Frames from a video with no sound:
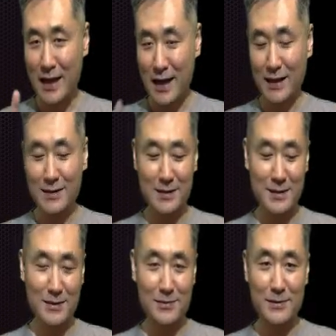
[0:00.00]

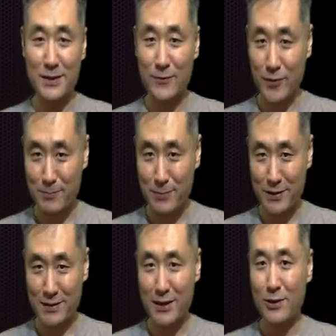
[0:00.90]
Identical, different
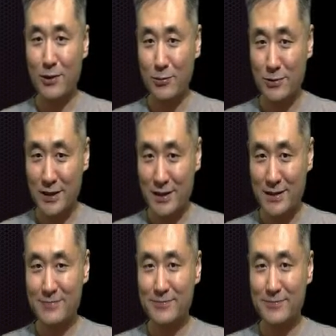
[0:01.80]
part. Holding it,